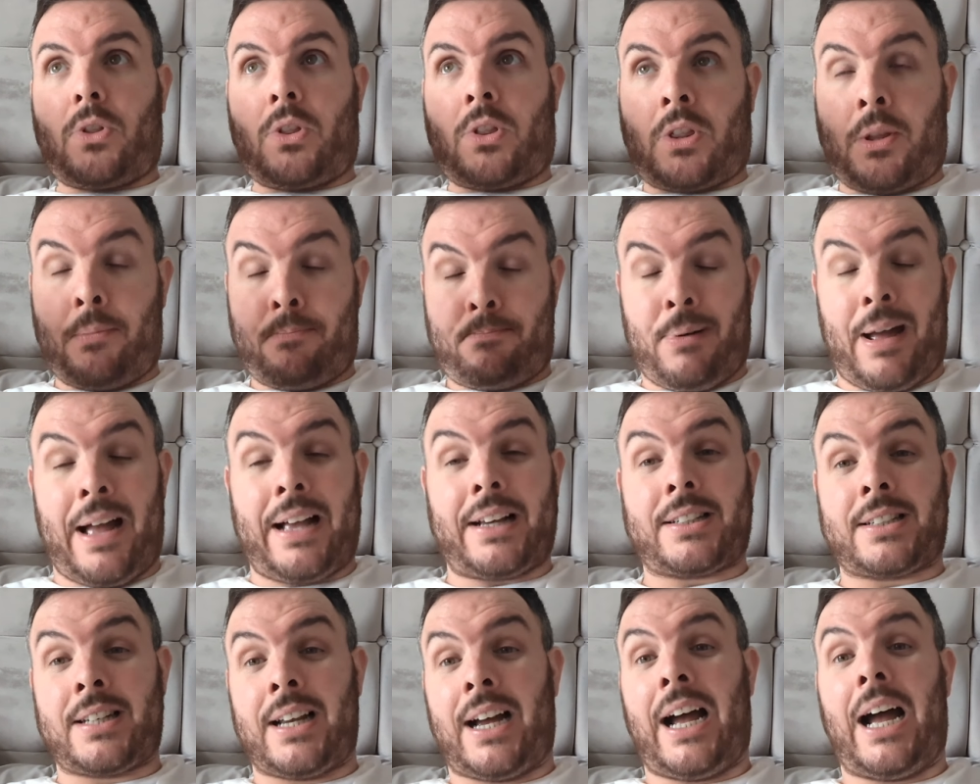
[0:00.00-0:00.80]
the
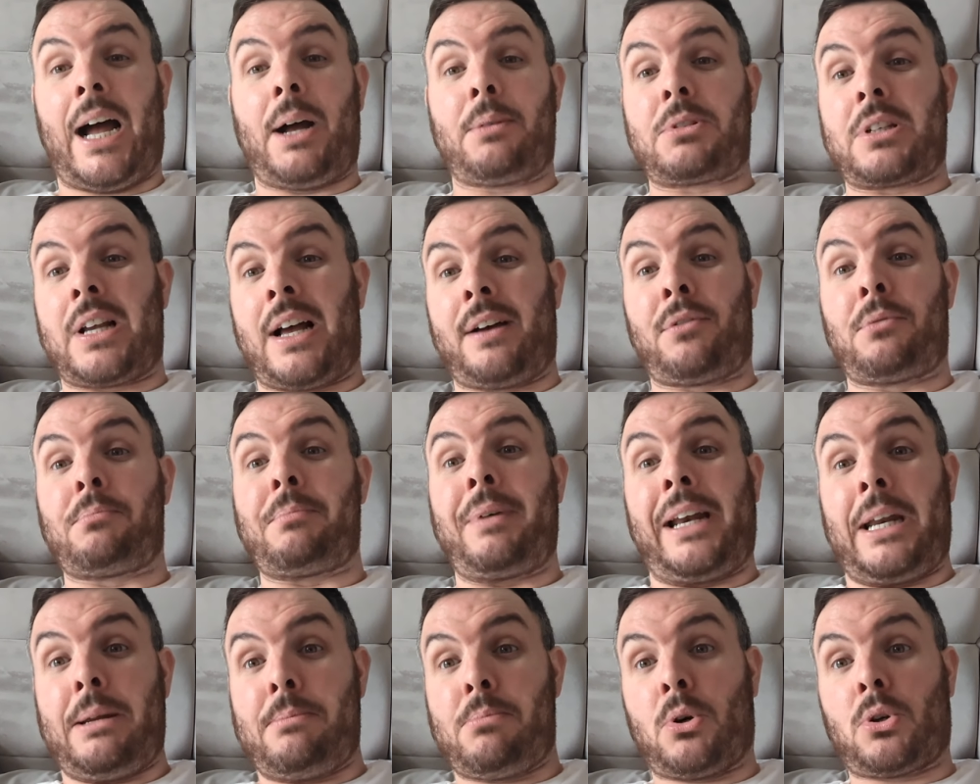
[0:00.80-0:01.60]
best time to have a
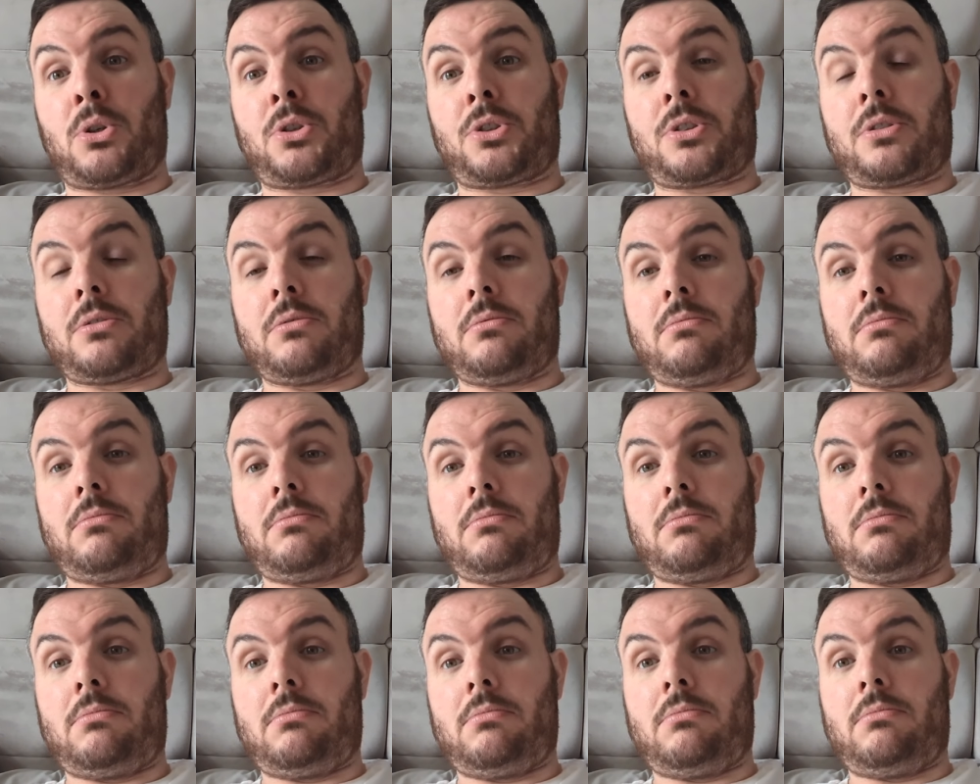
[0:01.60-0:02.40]
minibus
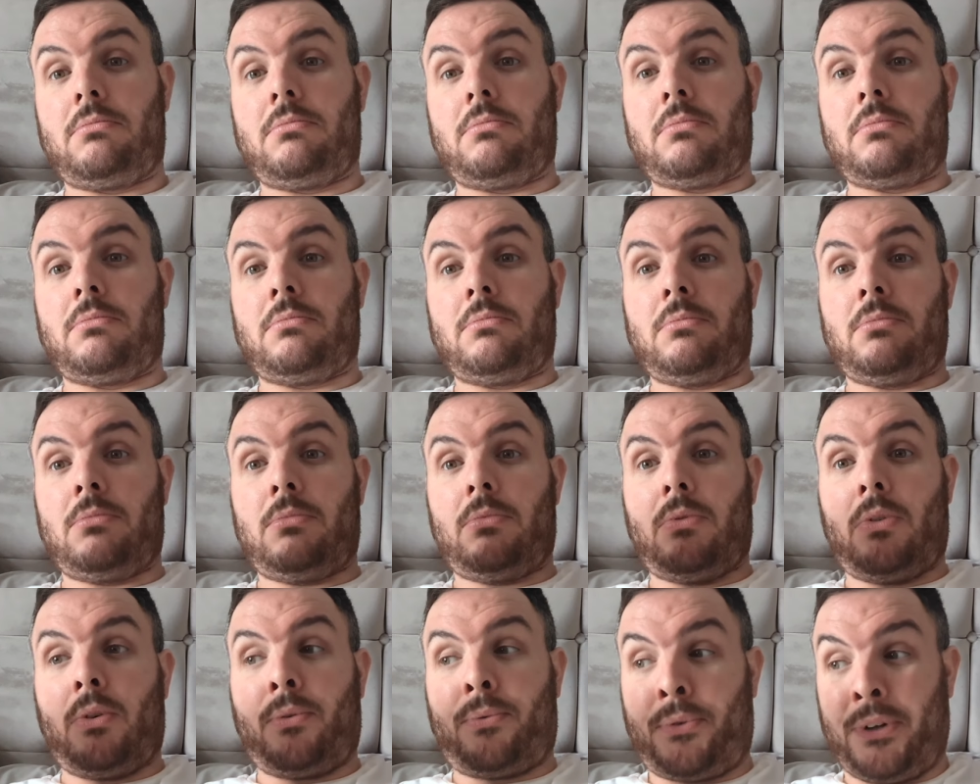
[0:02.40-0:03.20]

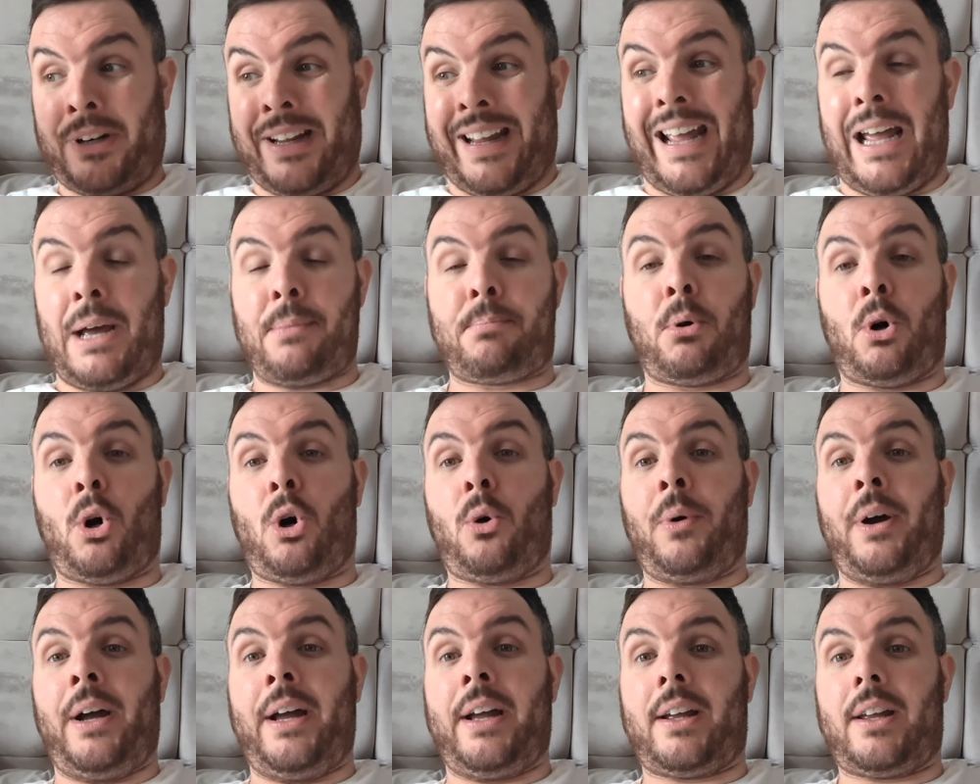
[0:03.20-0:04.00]
for the airport
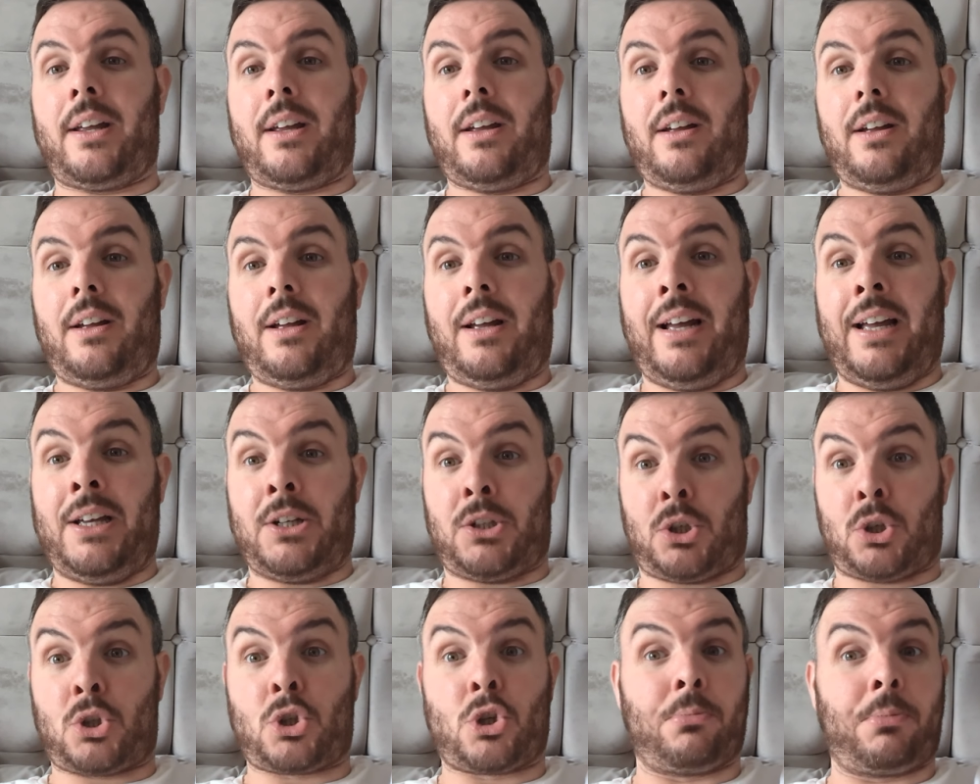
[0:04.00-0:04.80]
work is
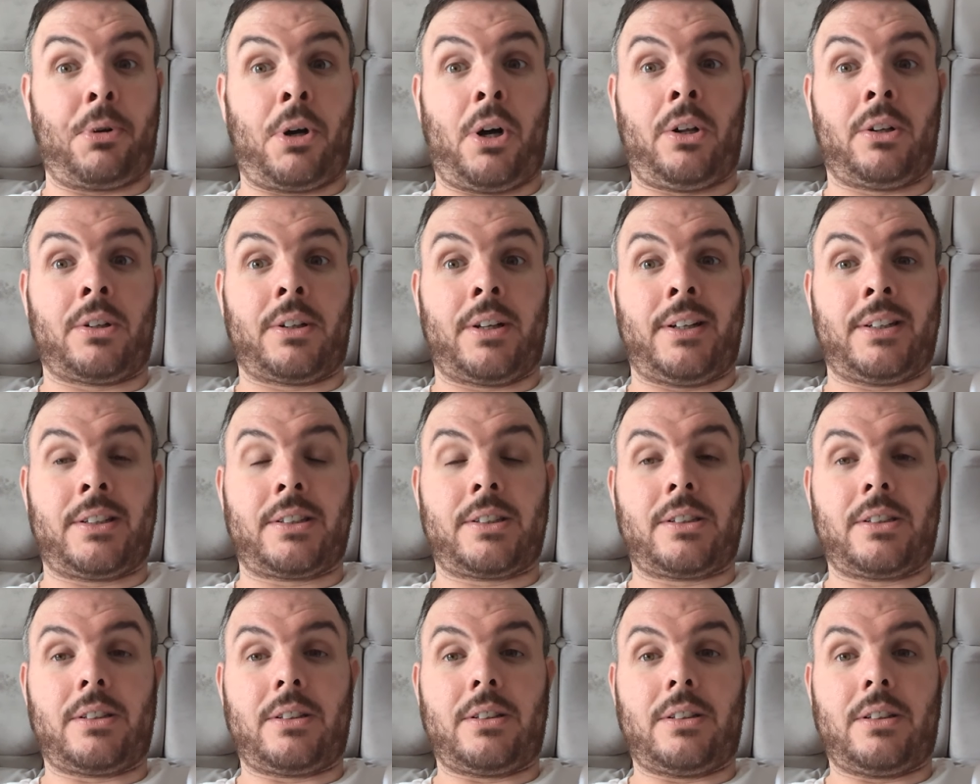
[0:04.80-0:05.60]
the summer
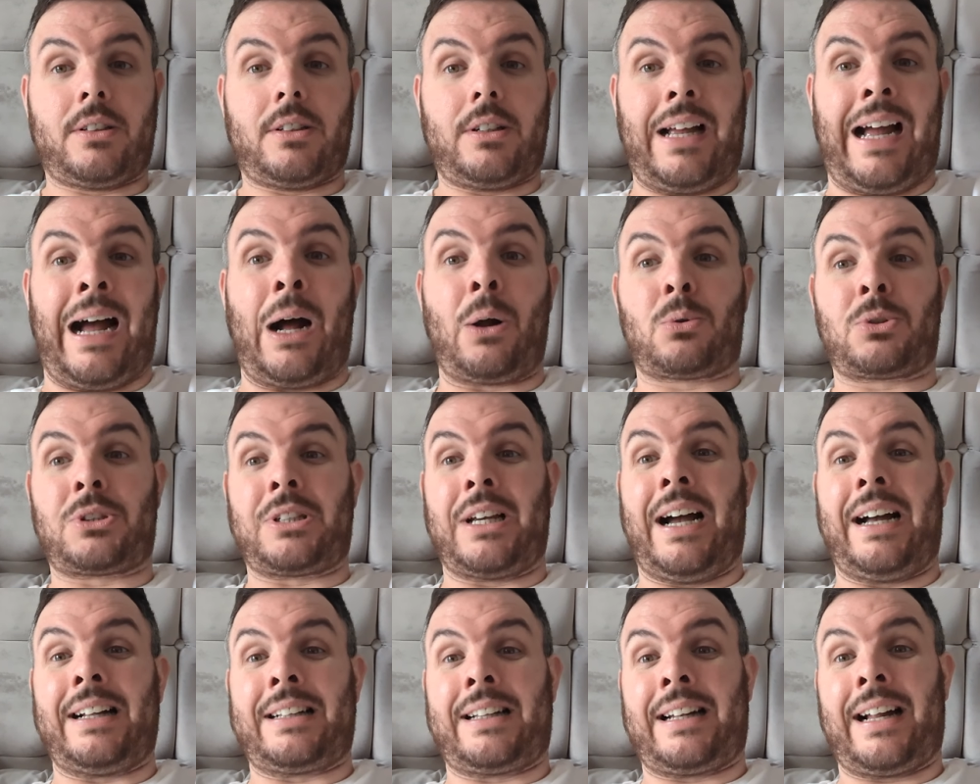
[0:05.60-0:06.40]
holidays.
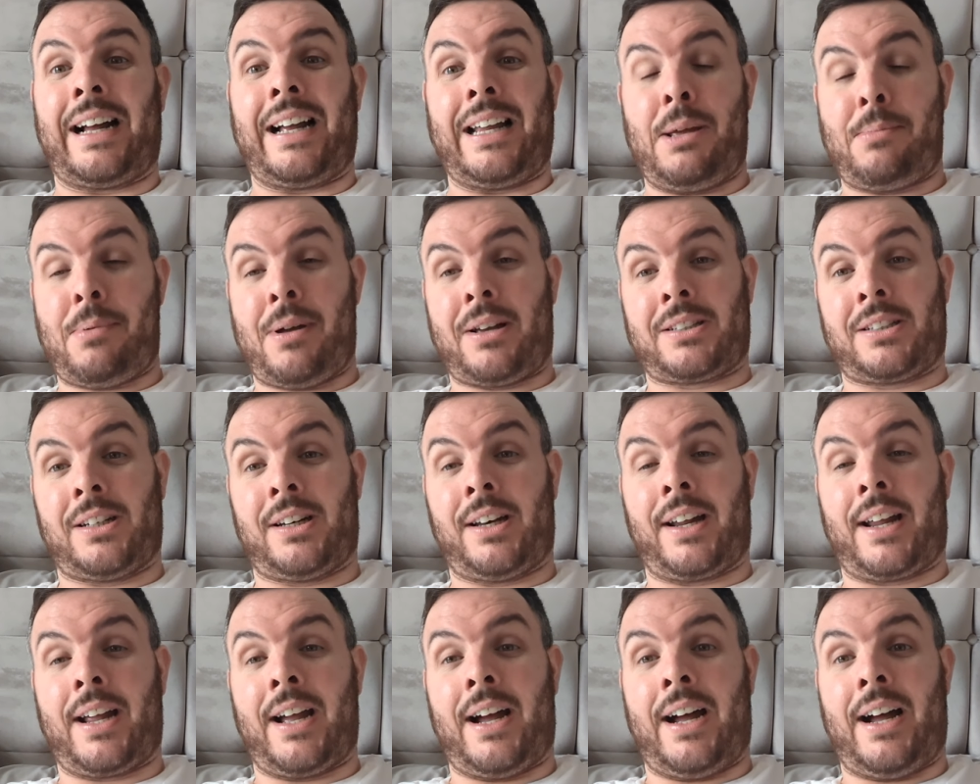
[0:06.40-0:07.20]
Outside of that, you're best in
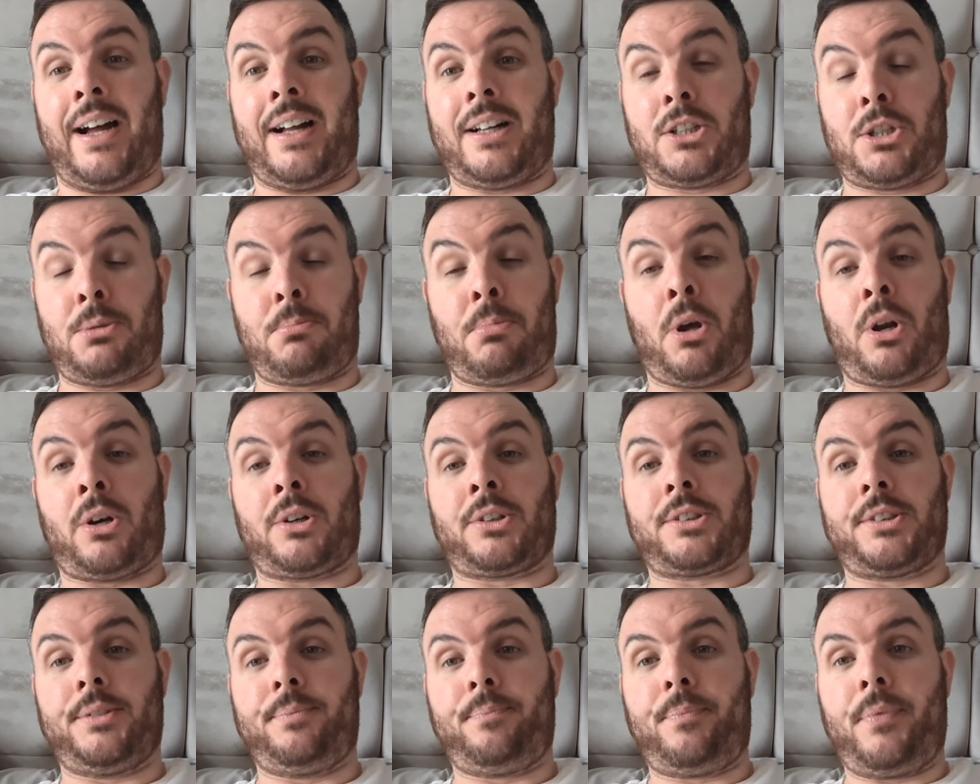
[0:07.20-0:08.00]
the car, to be
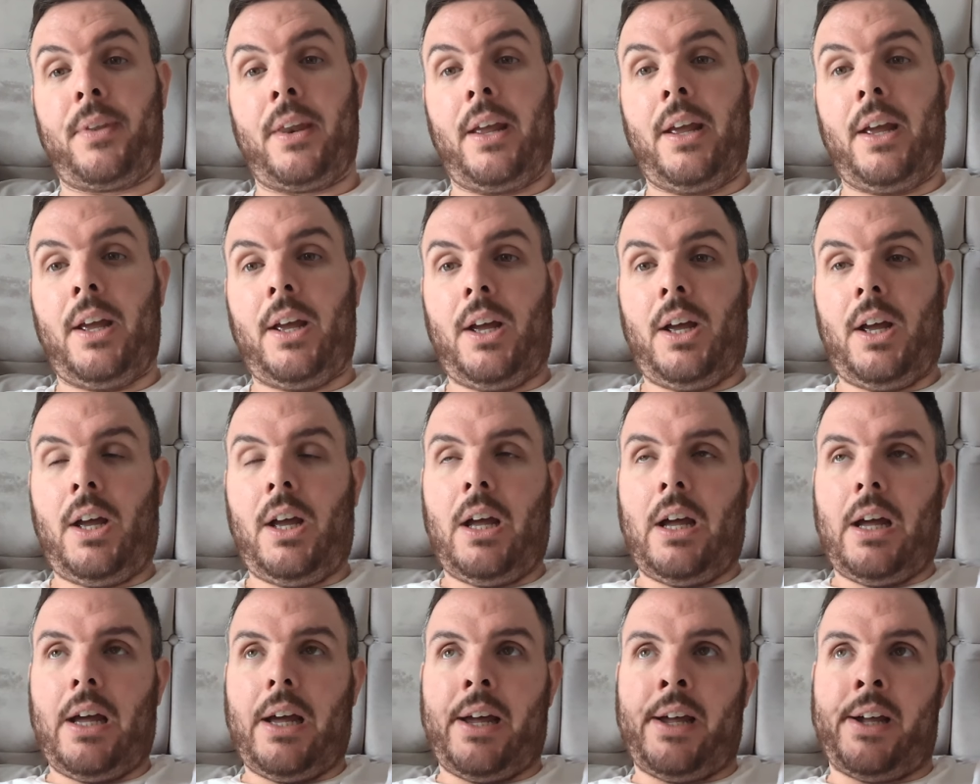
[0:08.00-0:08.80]
honest.
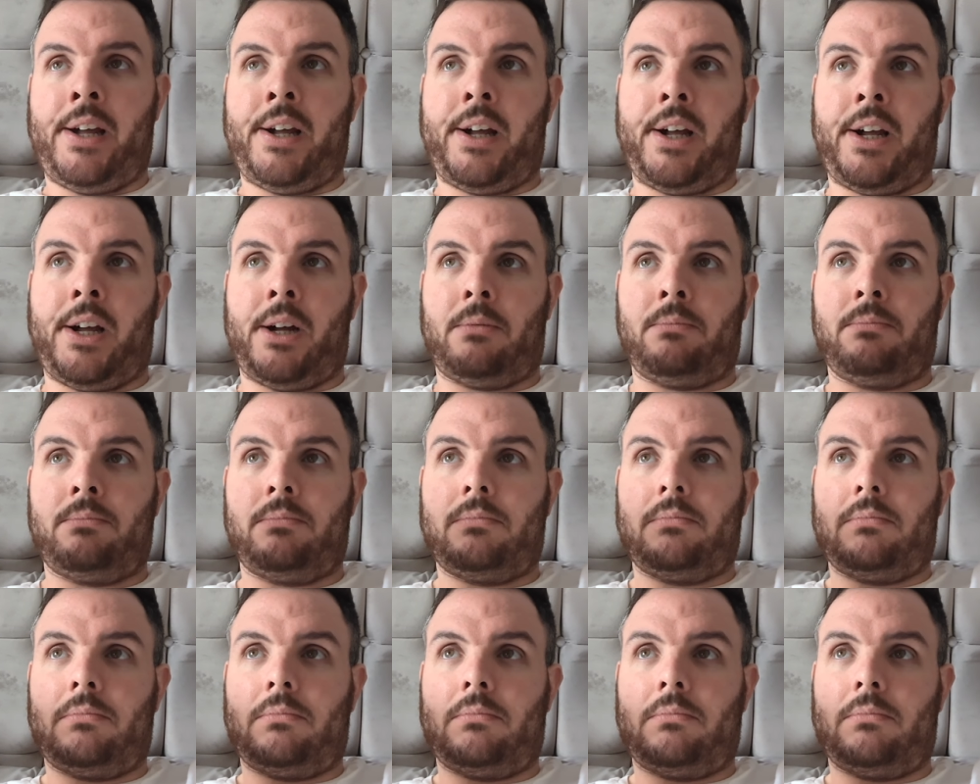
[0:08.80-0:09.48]
Um,